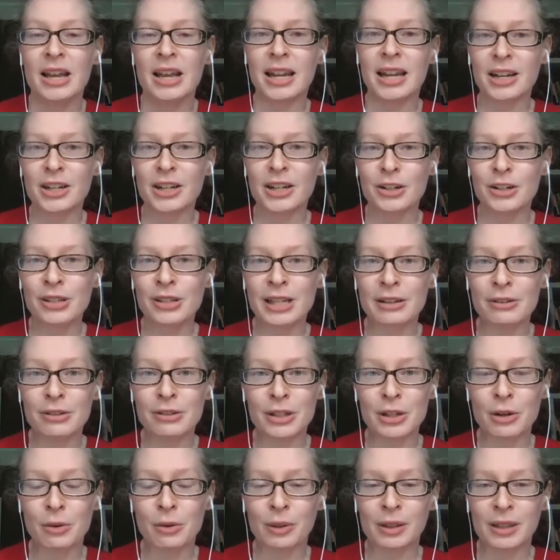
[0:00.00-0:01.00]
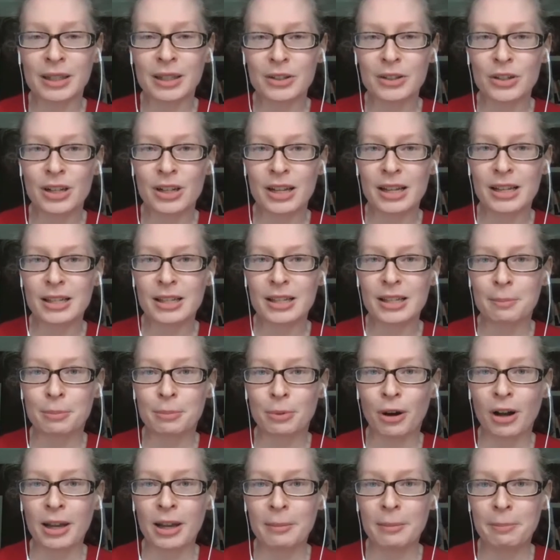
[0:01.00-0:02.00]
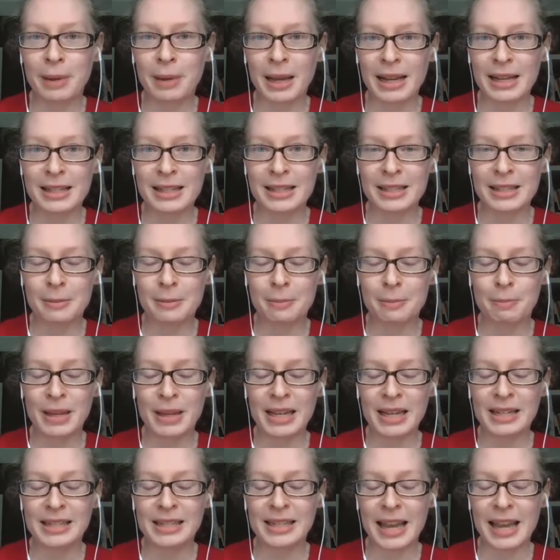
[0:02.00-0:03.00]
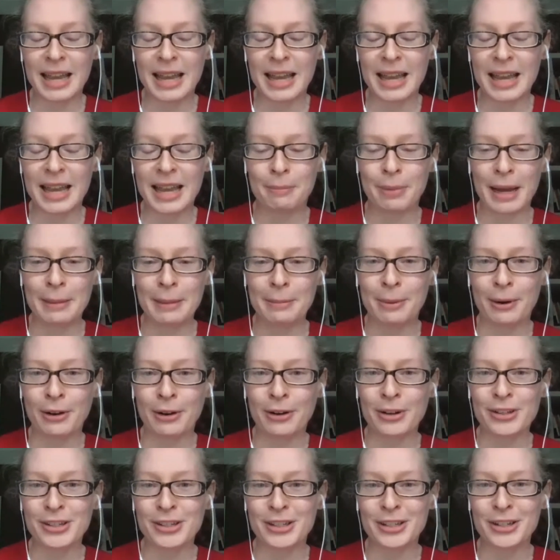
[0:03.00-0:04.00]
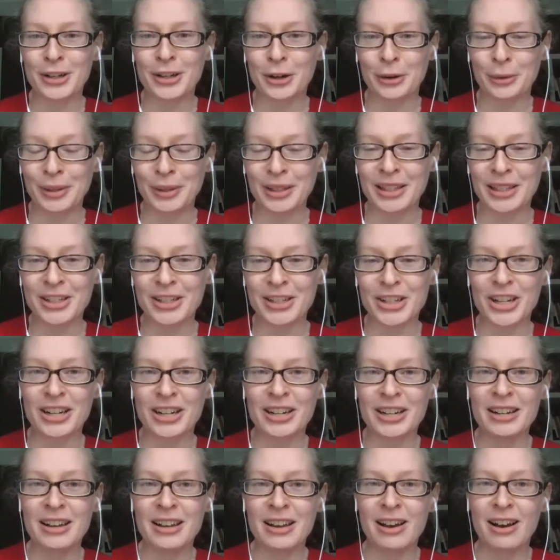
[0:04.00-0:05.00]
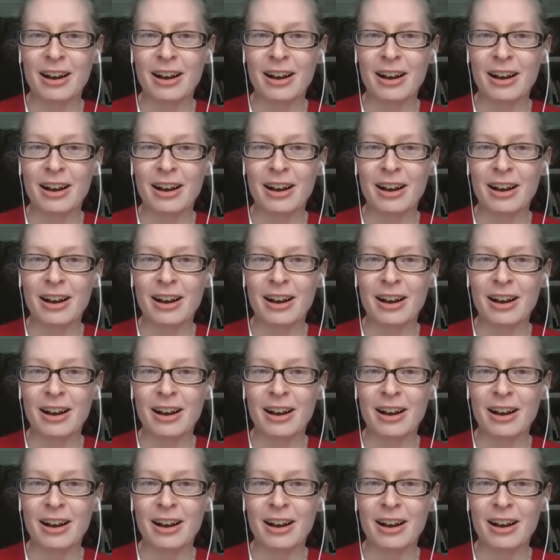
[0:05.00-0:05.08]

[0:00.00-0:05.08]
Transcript: National Skills Coalition is a broad-based, big tent, bipartisan coalition.